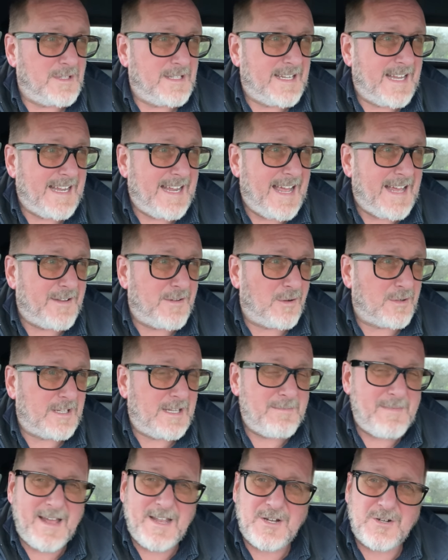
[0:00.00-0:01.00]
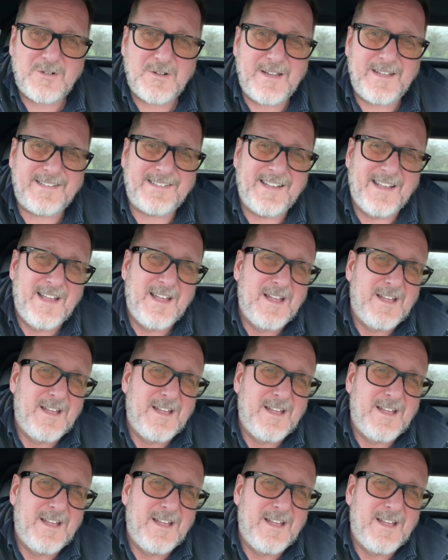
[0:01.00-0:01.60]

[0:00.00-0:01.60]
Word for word: You can get documentaries,